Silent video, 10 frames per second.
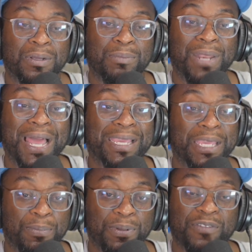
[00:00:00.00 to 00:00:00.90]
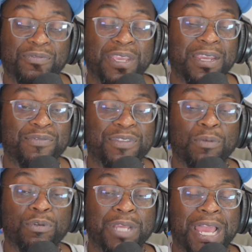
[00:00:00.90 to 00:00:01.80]
Black Hippie, if they
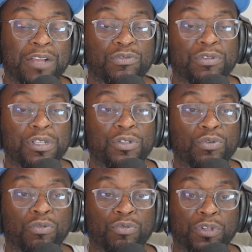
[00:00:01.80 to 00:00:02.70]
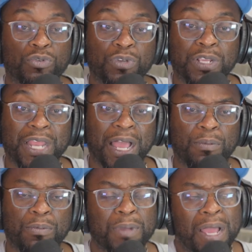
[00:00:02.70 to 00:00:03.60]
were to actually do a reunion
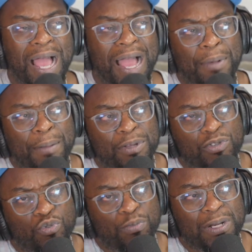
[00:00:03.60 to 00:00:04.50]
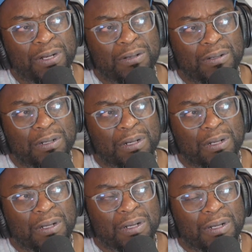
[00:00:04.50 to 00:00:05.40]
album, I'm assuming
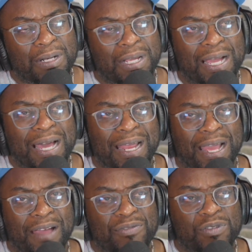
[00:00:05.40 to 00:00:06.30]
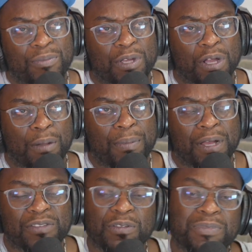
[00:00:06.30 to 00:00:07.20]
they got to have something coming
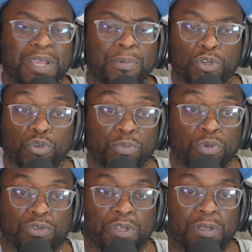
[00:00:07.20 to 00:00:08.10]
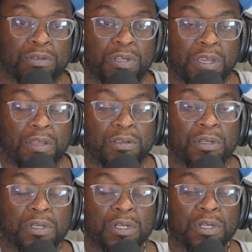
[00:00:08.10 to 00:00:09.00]
out, some type of new music together.
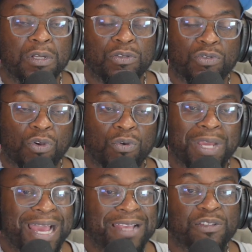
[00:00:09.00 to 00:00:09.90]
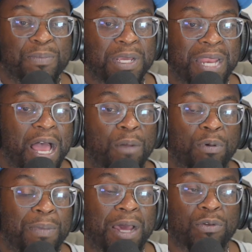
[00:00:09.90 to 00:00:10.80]
So it has to be an
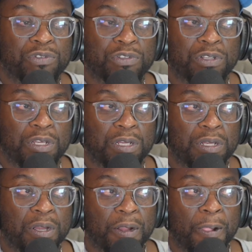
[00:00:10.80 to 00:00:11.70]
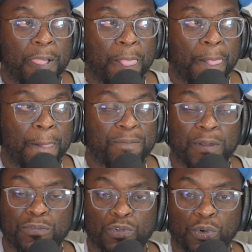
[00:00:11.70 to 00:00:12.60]
album. I don't see
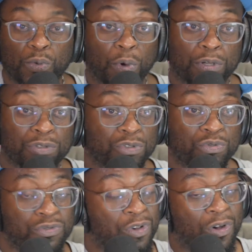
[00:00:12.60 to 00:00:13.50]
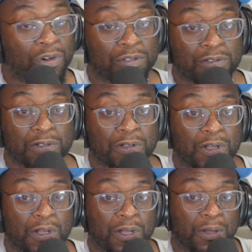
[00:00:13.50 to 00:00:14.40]
them doing one or two songs
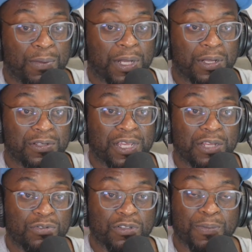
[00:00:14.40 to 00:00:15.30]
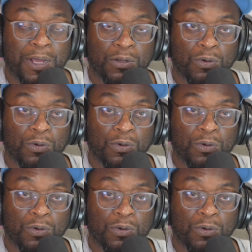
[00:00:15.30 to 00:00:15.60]
because Kendrick's about to go